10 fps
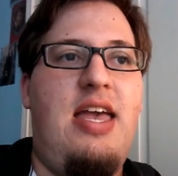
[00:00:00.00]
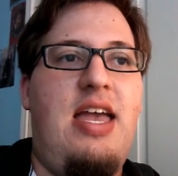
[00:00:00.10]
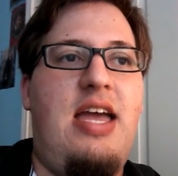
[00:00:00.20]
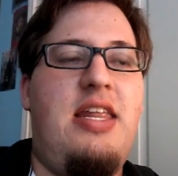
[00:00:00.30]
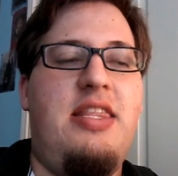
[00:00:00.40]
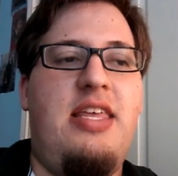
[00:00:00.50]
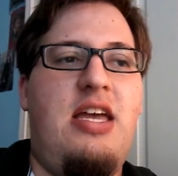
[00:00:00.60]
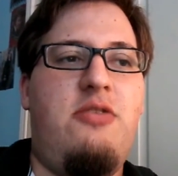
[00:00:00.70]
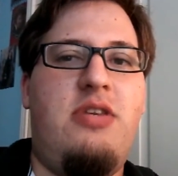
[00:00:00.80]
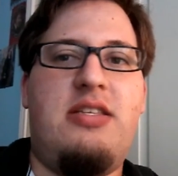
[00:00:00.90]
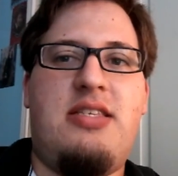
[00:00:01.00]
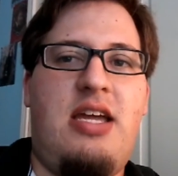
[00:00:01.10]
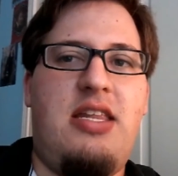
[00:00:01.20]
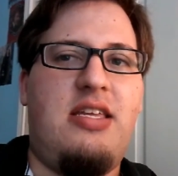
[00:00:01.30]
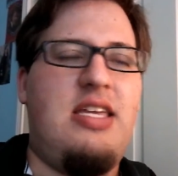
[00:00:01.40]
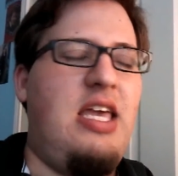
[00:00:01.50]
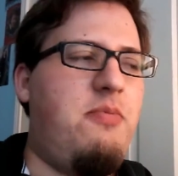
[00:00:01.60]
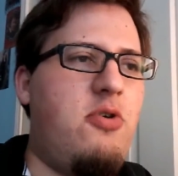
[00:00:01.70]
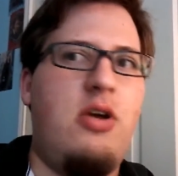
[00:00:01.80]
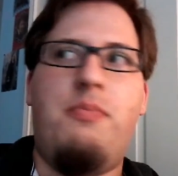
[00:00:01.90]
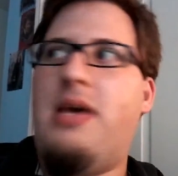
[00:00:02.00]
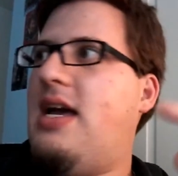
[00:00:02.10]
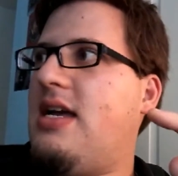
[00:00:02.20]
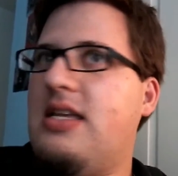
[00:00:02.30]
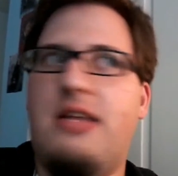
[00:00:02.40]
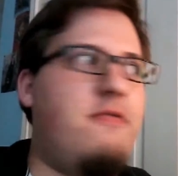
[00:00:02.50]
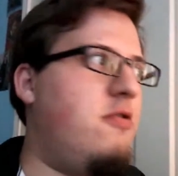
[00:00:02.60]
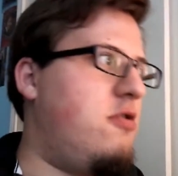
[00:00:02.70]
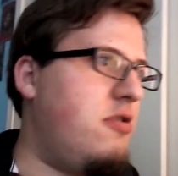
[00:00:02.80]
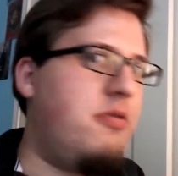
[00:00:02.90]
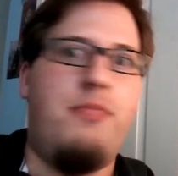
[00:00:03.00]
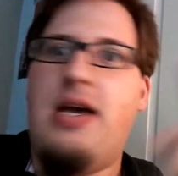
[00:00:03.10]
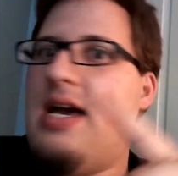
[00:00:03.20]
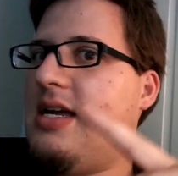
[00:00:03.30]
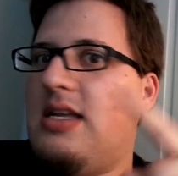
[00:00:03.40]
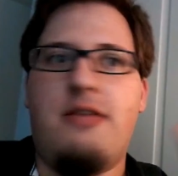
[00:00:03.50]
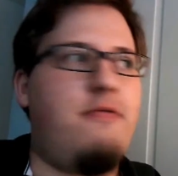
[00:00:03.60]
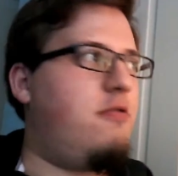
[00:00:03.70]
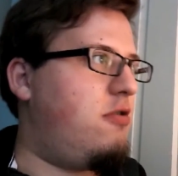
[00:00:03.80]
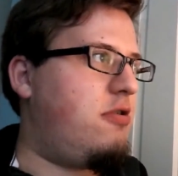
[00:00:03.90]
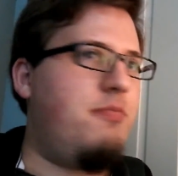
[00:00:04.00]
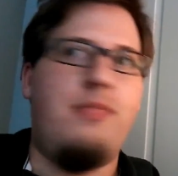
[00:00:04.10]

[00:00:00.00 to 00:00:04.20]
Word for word: And in the end, we just kind of keep going back and forth, back and forth,